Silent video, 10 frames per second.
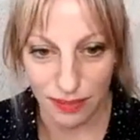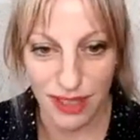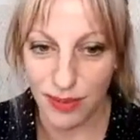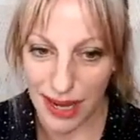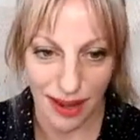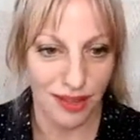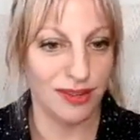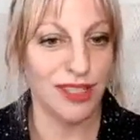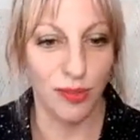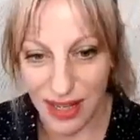Oh my God, there's
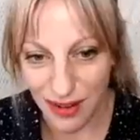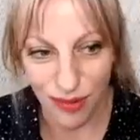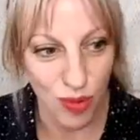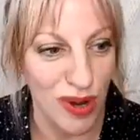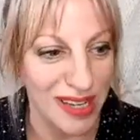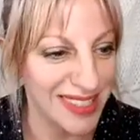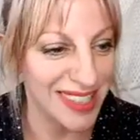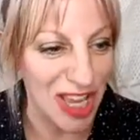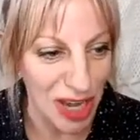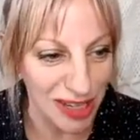so many different ways to
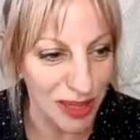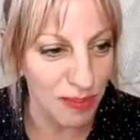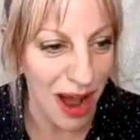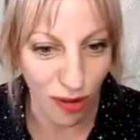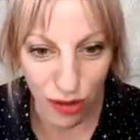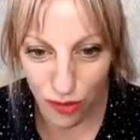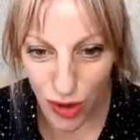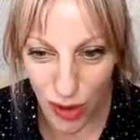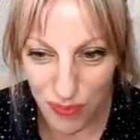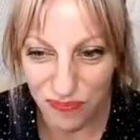say it. It's a mouthful.